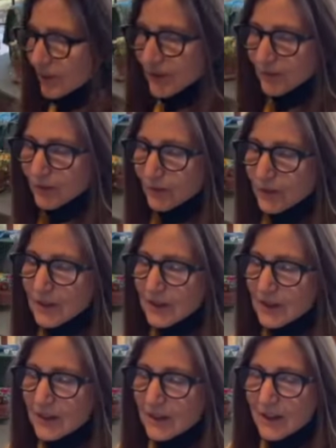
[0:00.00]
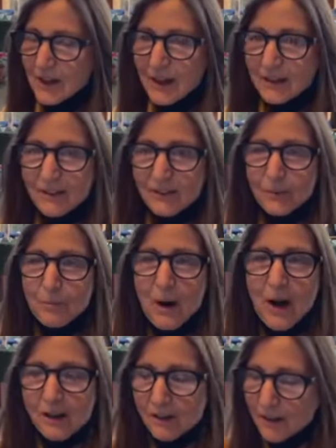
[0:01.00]
history and this
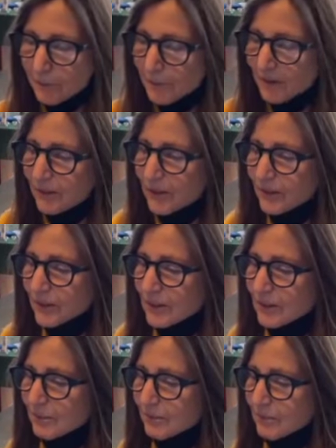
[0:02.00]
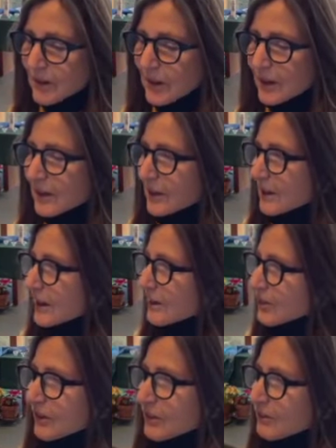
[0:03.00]
apocalyptic vision. It
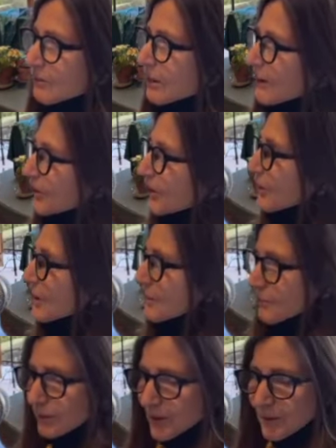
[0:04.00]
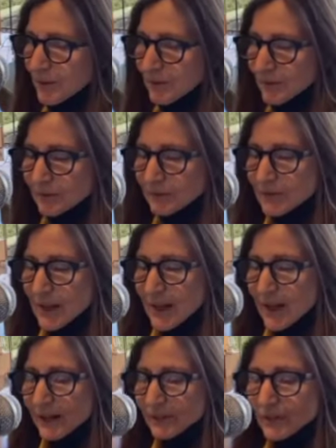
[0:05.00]
doesn't rescue him from it
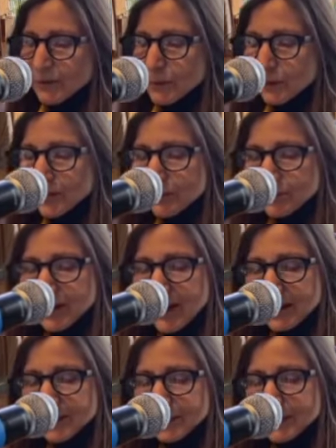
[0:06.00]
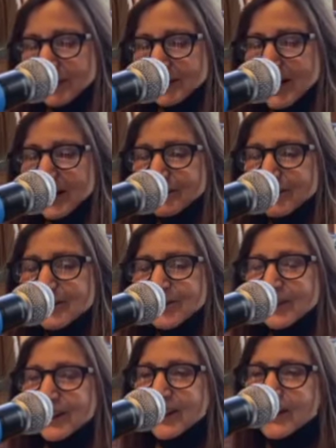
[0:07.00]
as if it was some cosmic lottery
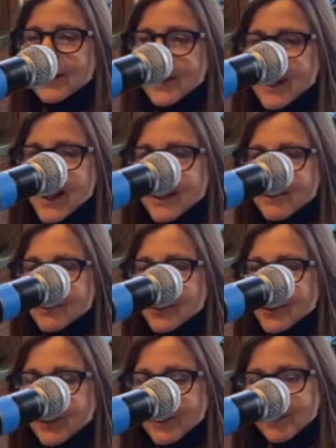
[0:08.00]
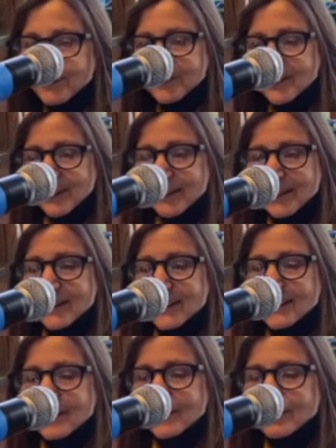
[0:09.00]
ticket or get out of jail
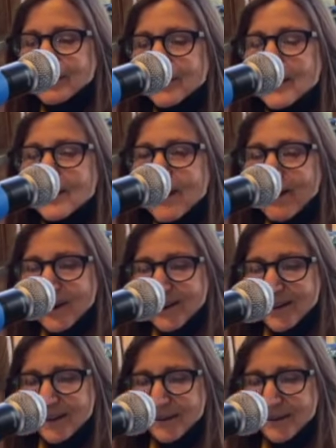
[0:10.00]
free card.